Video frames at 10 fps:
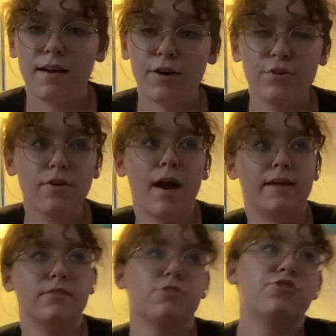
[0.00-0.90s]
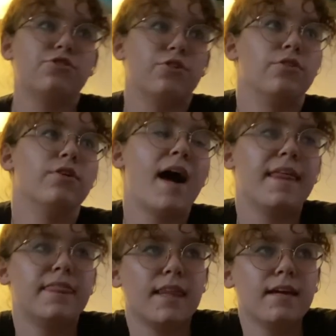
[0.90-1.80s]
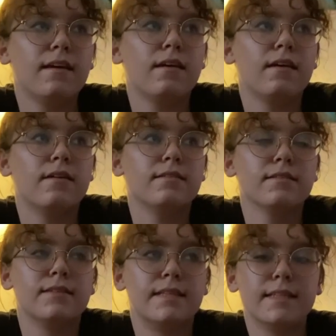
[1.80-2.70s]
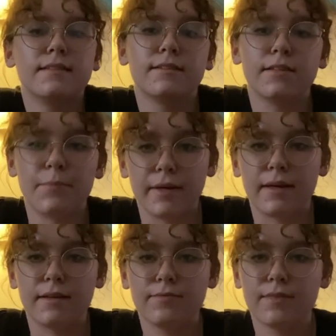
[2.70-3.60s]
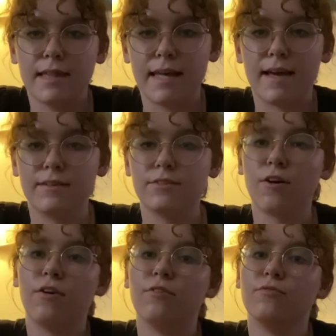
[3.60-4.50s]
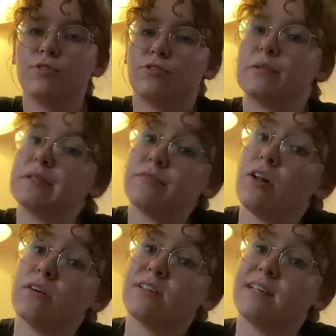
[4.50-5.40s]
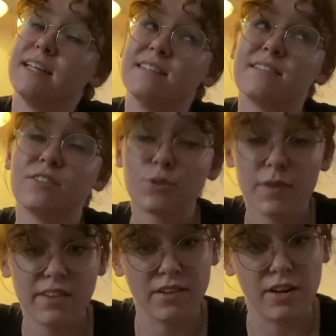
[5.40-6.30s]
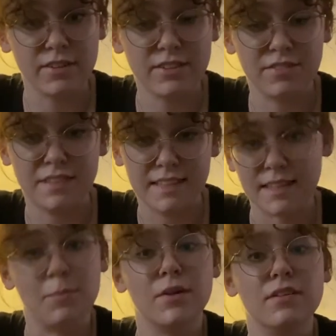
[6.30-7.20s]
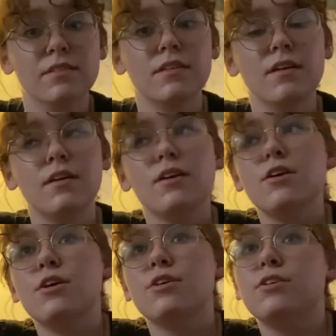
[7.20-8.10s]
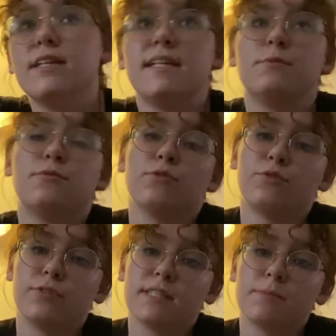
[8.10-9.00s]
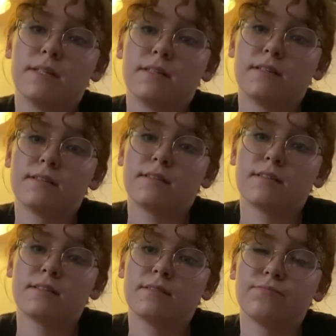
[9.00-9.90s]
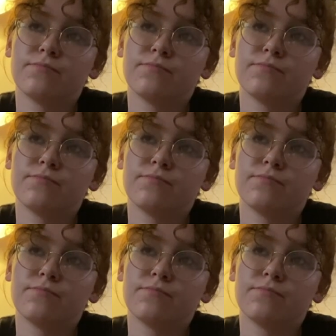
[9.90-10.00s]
All right, so I think this is gonna be the end of the Christmas vlog. It's the 23rd of December, 2 days before Christmas.